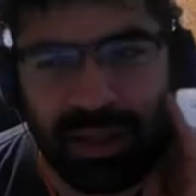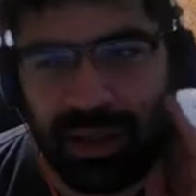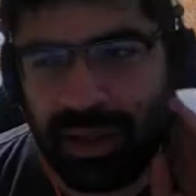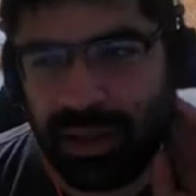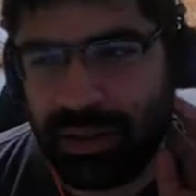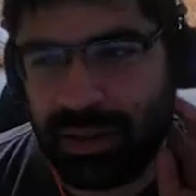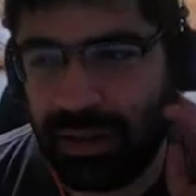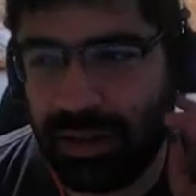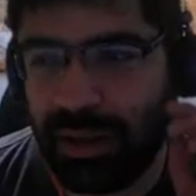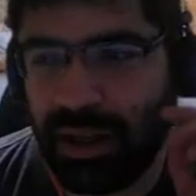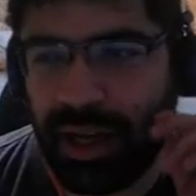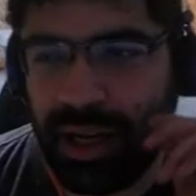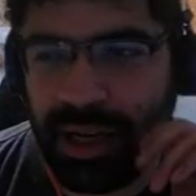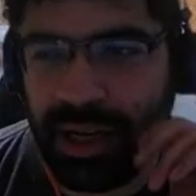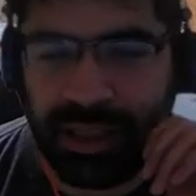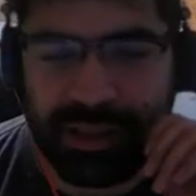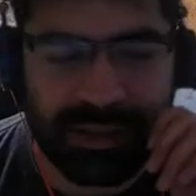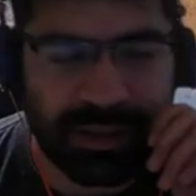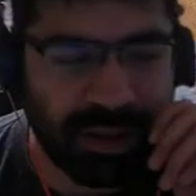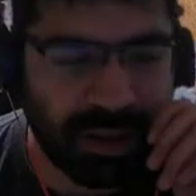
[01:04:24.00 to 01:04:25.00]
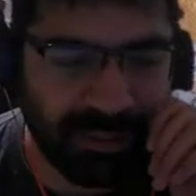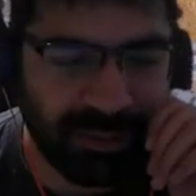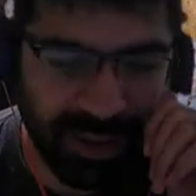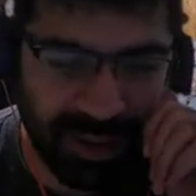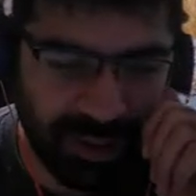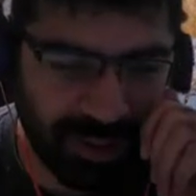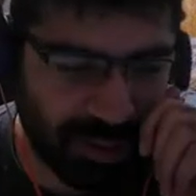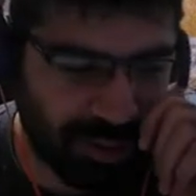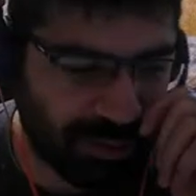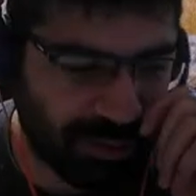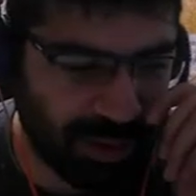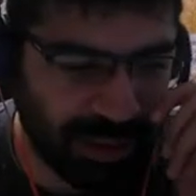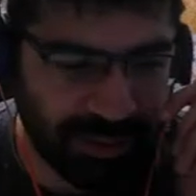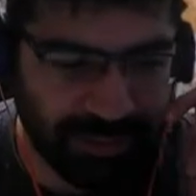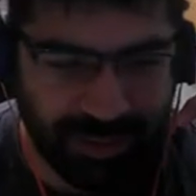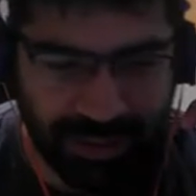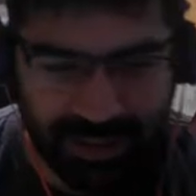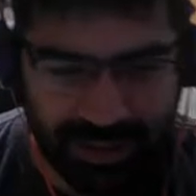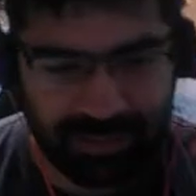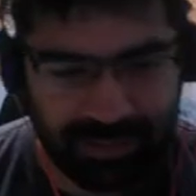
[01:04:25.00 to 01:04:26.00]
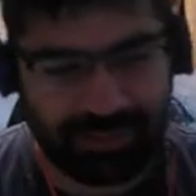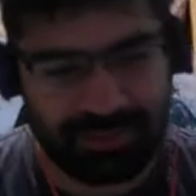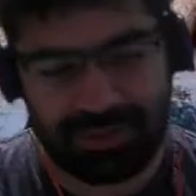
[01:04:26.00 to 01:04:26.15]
Dude, insomnia. Don't worry, man.